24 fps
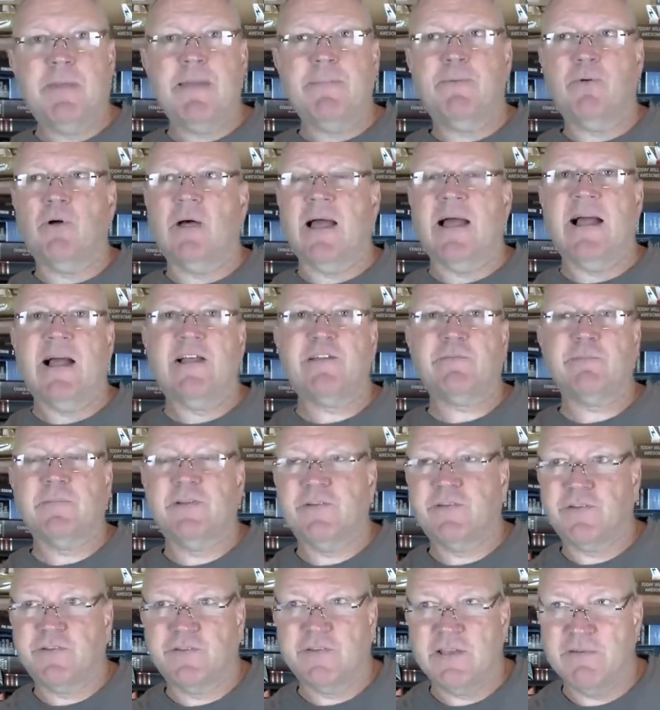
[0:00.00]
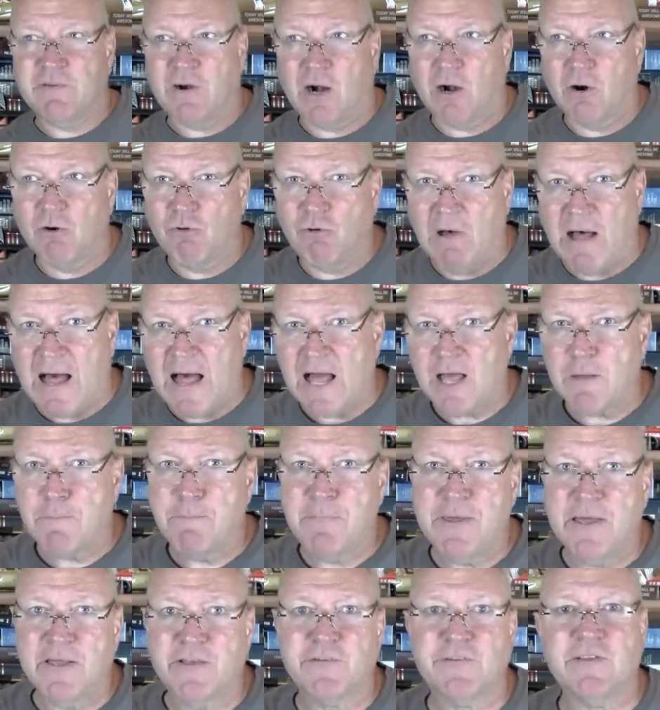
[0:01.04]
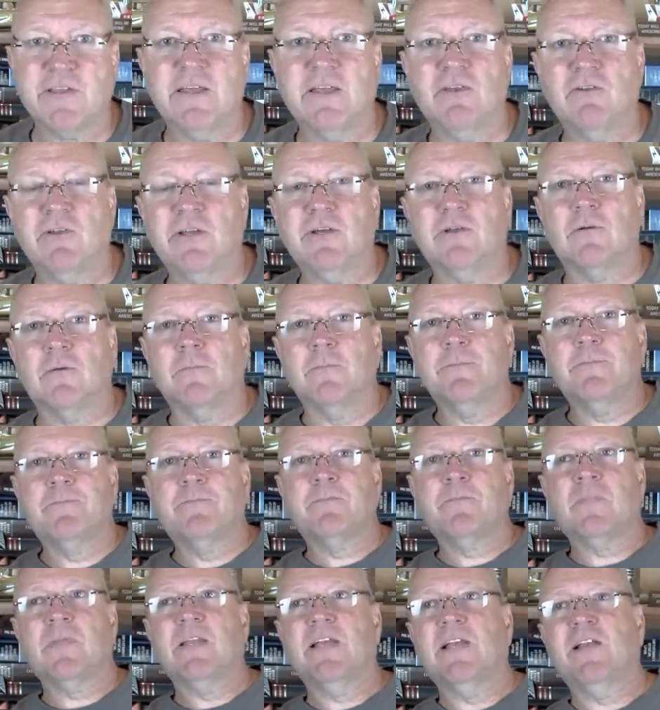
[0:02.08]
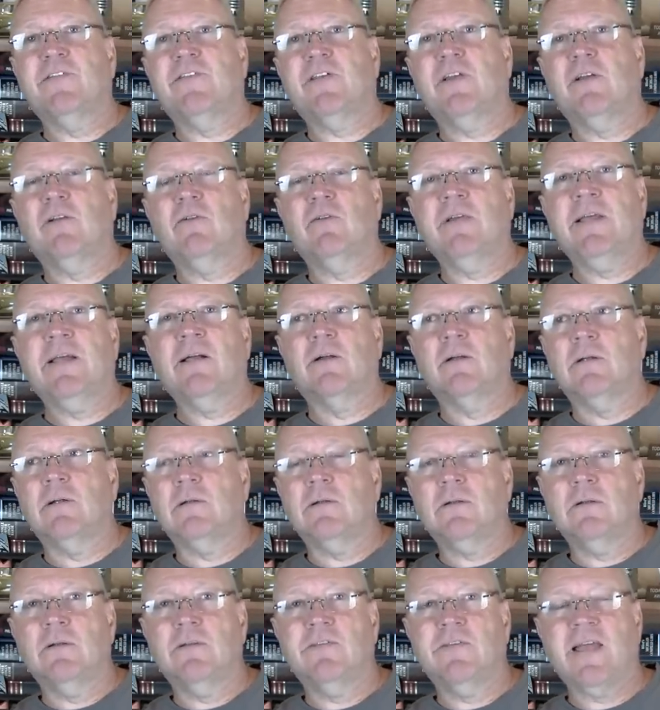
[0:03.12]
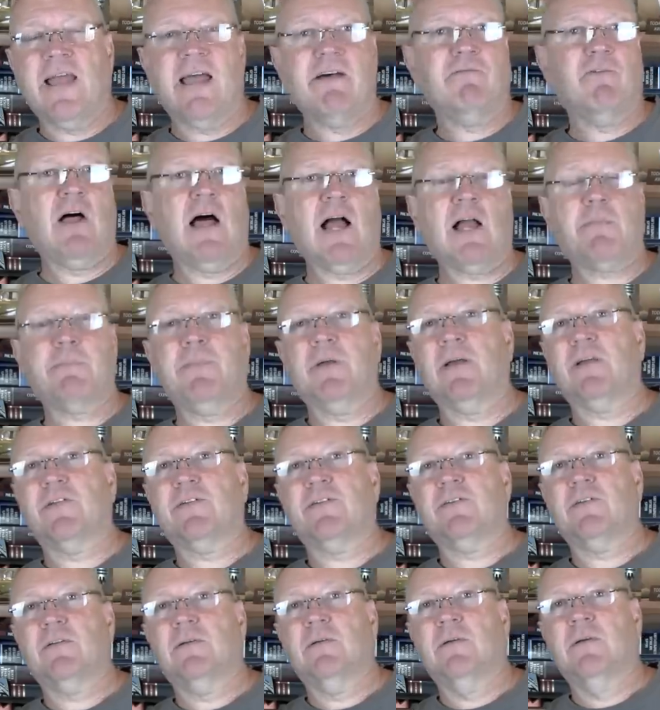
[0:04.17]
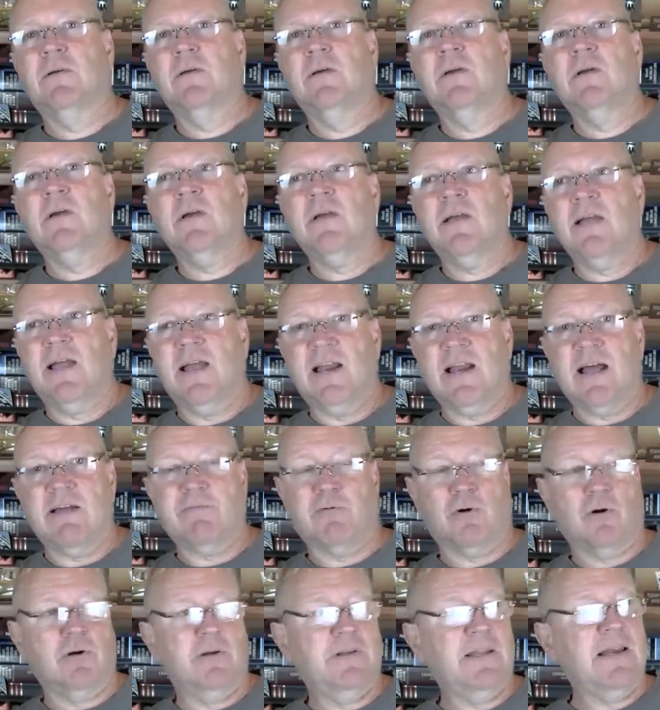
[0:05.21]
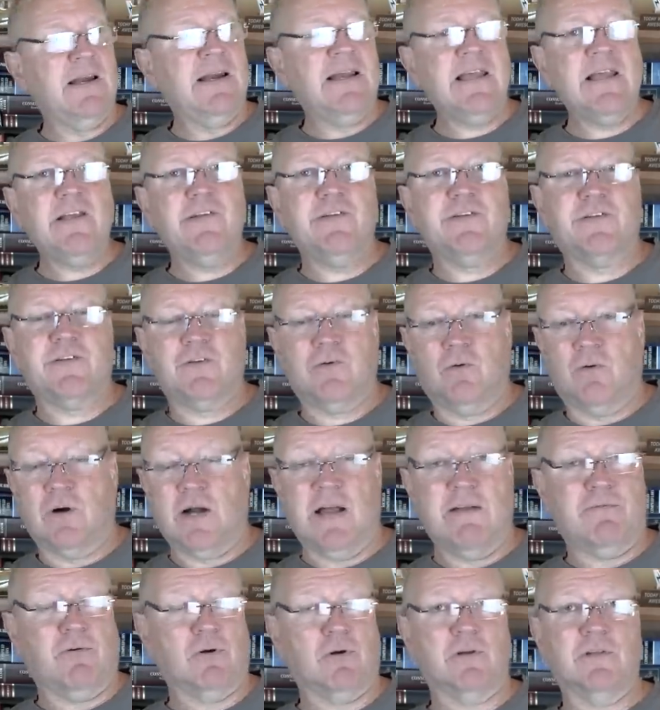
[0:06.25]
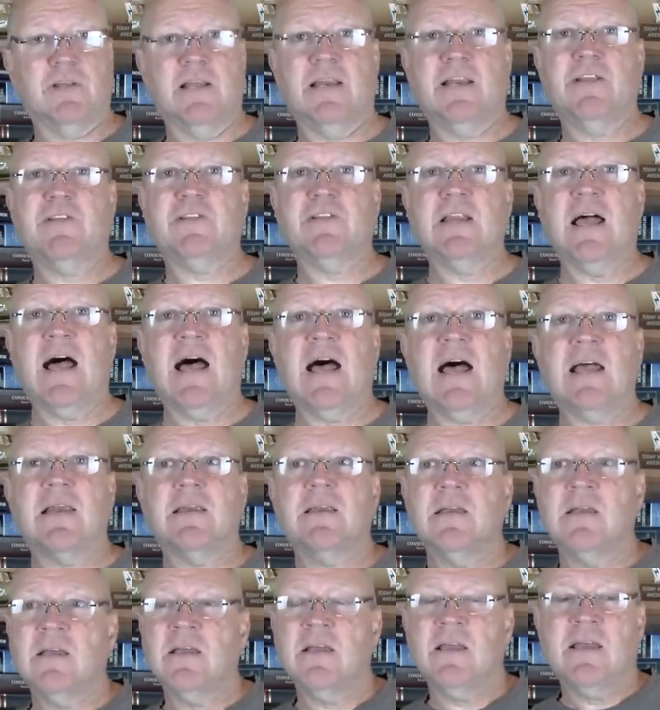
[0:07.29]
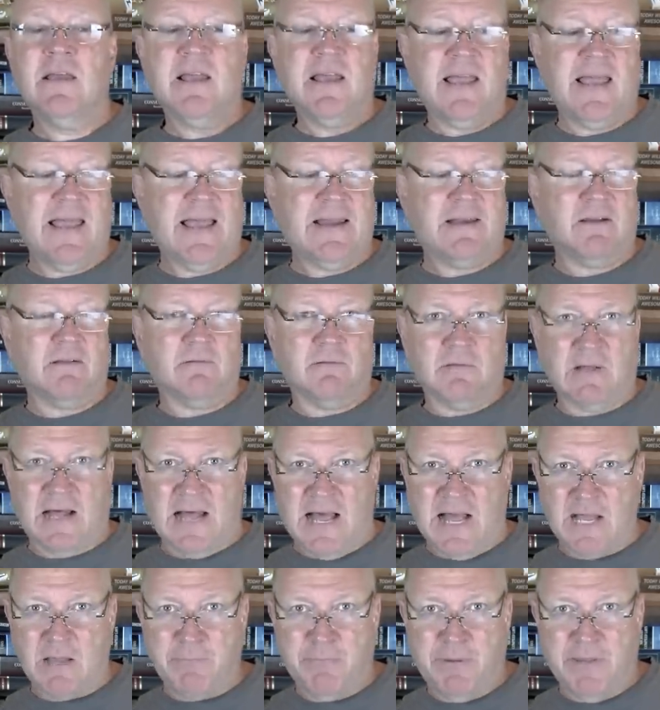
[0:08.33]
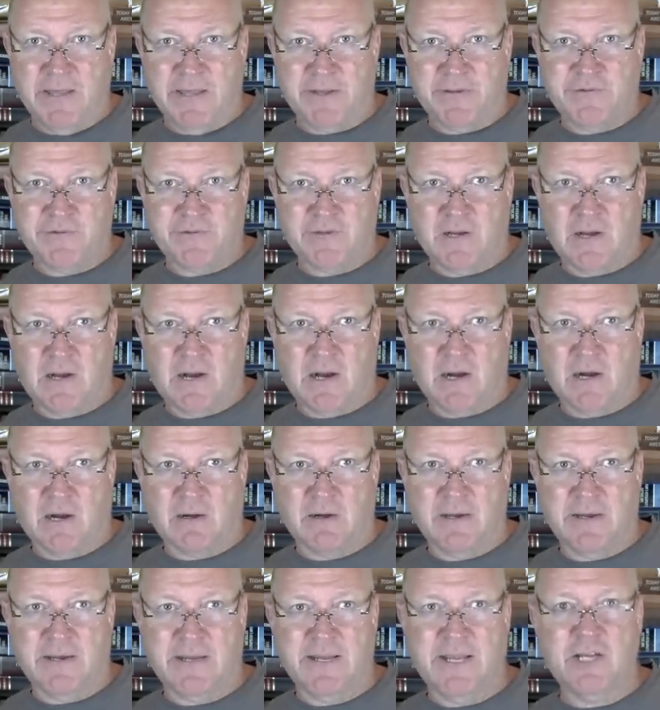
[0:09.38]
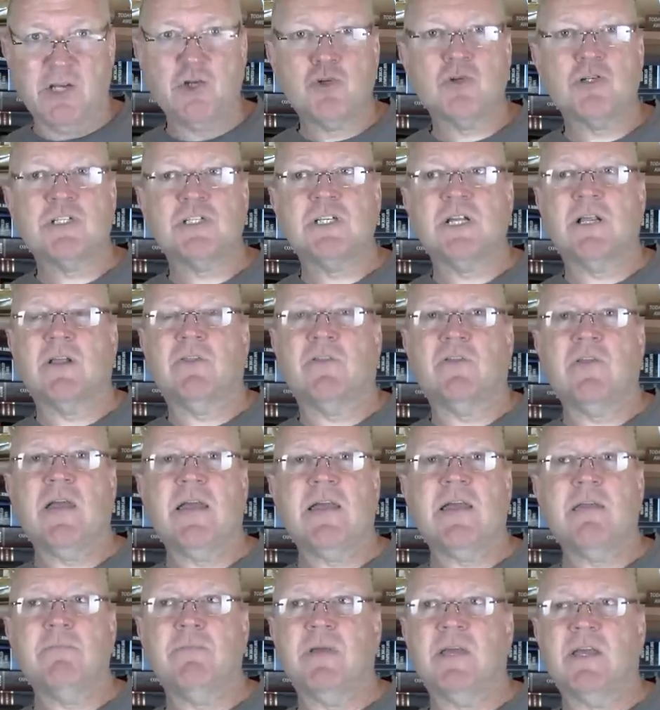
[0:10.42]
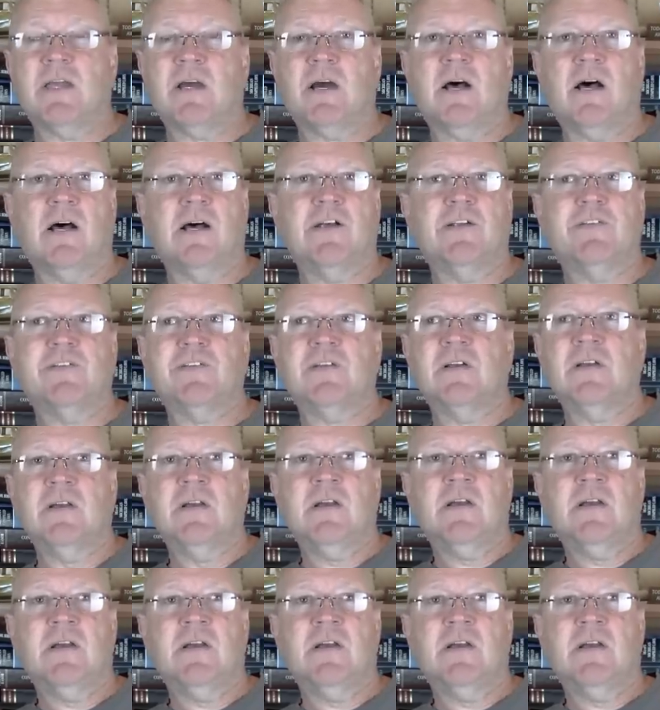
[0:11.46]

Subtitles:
people ask me, they say, Steve, are lock picks illegal? Is it illegal to have lock picks? And I've heard that it is, or I've heard that it's not. And lock picks are an interesting thing because